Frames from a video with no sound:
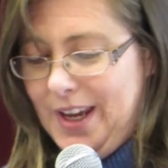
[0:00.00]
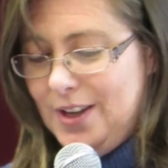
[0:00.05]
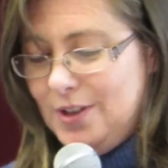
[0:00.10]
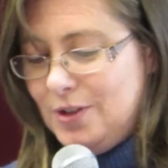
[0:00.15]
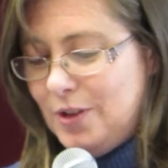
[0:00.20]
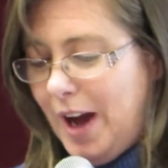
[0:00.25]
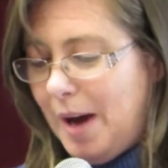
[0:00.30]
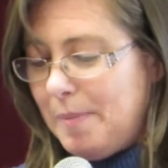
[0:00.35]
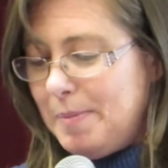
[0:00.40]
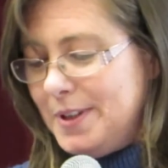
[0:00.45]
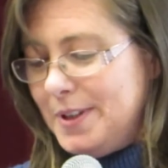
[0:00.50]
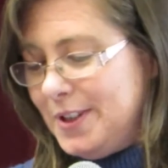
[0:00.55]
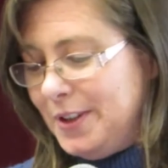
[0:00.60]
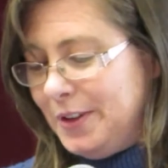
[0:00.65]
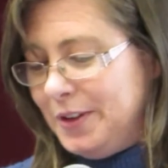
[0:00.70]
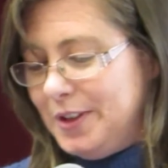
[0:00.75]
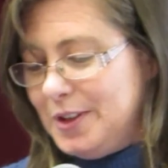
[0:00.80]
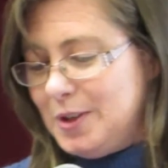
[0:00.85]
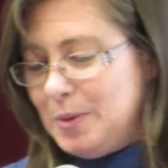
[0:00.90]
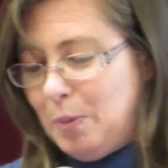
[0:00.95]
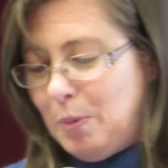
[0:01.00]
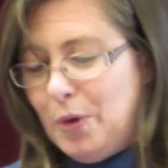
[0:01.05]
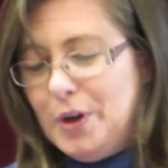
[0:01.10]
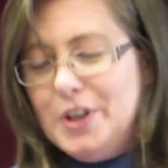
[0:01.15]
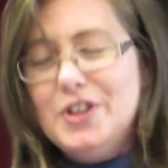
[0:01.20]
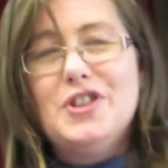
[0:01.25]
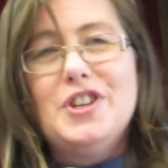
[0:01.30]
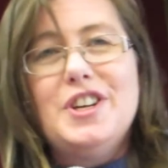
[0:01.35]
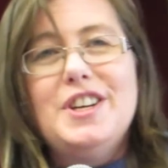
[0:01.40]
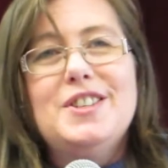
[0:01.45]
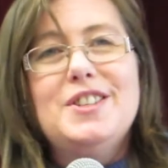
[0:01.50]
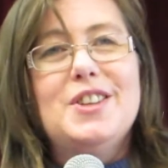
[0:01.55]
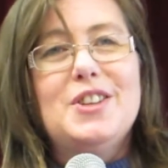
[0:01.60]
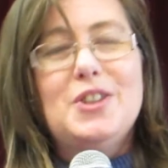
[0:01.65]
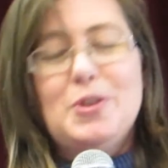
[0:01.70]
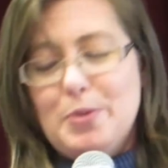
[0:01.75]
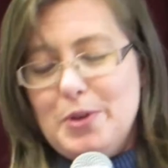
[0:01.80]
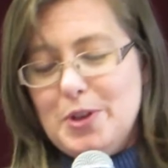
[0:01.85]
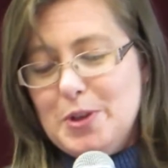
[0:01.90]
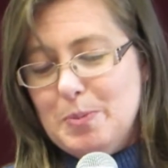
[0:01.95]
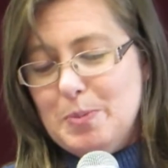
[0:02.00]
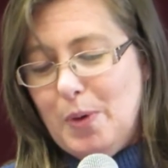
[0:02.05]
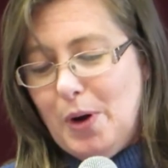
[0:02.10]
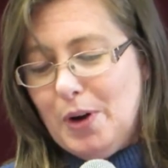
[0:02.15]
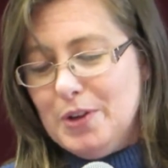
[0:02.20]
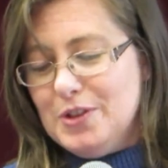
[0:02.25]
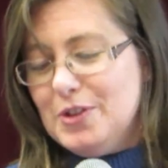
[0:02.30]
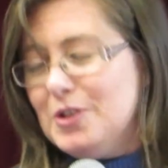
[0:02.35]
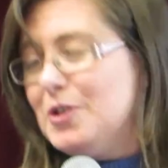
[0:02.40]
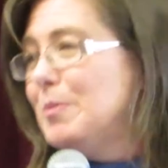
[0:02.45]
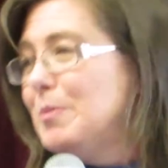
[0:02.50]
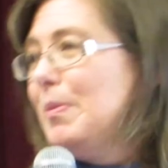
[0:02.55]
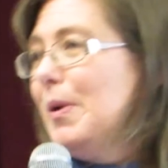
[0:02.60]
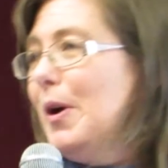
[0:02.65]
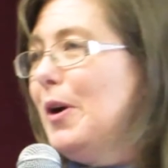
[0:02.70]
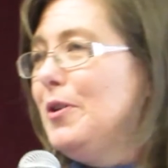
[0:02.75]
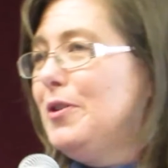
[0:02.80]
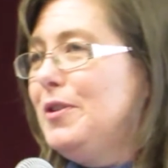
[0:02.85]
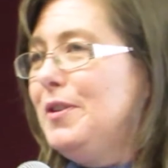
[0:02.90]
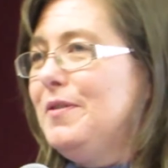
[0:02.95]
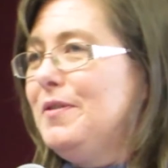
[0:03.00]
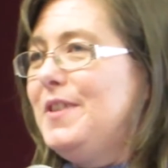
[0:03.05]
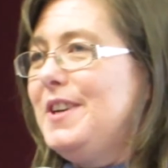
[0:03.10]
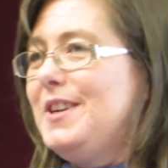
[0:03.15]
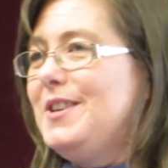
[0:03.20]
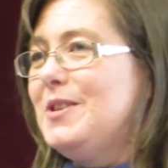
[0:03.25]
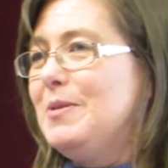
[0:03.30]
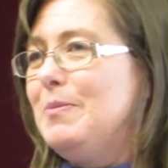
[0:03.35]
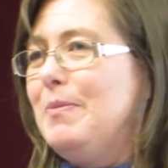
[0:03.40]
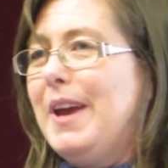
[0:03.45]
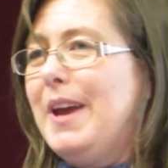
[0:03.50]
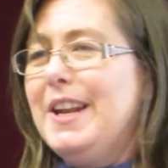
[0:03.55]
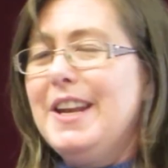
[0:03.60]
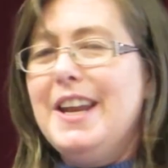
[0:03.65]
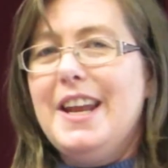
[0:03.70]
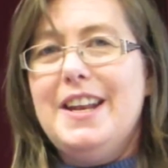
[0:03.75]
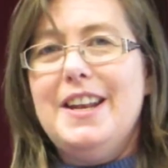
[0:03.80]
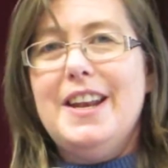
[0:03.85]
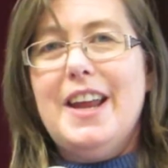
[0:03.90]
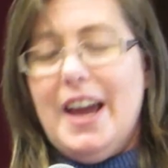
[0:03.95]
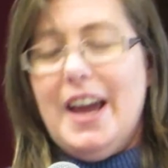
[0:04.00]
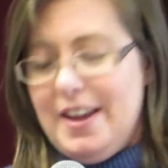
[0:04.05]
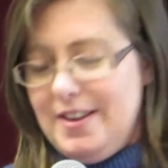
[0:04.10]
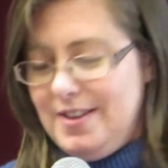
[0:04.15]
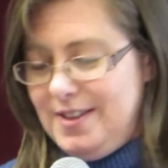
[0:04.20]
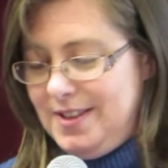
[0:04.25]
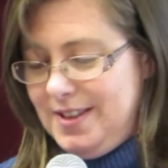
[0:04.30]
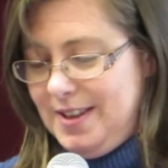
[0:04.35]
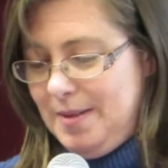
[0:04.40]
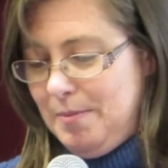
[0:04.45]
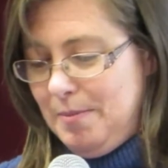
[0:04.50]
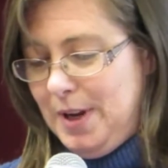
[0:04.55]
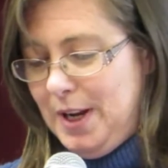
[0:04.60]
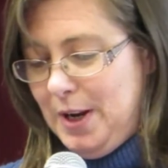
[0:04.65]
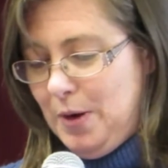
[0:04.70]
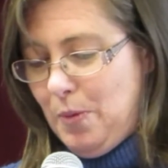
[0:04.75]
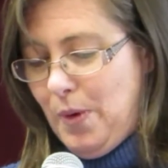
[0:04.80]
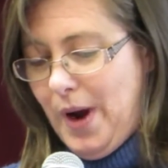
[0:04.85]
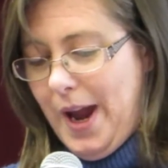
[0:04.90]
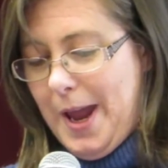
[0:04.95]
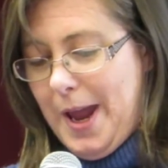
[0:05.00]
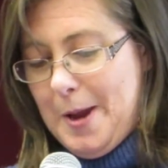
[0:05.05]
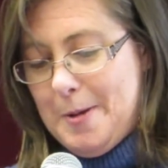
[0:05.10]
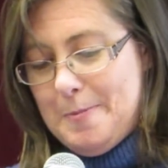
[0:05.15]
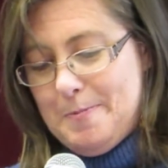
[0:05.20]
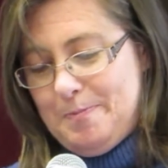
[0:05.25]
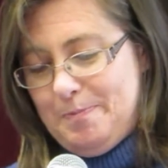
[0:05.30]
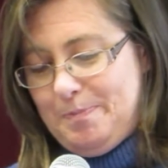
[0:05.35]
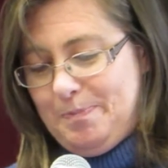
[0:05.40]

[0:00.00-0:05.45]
So up until this point, Jesus responds to both of these men in a similar way.